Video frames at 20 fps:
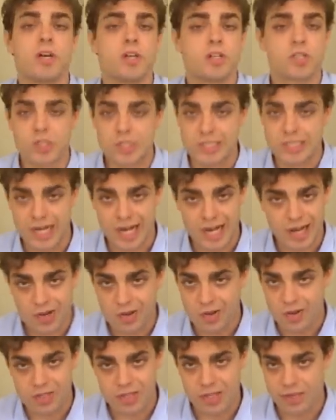So there are
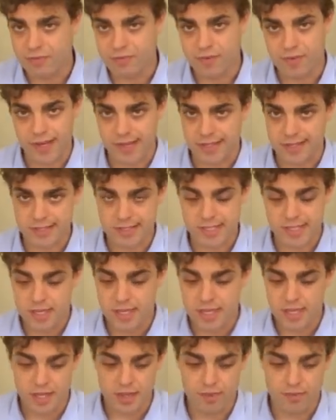no difference.
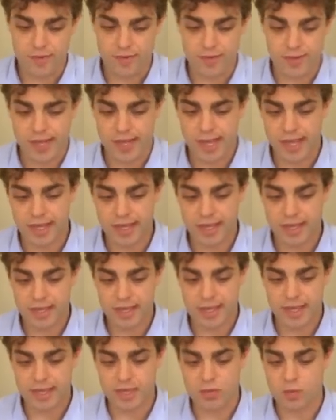If you can
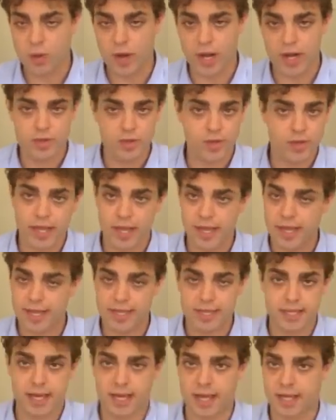get one, you can
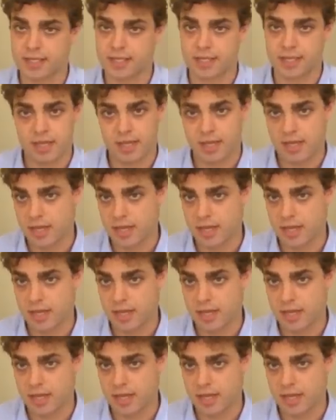get the other.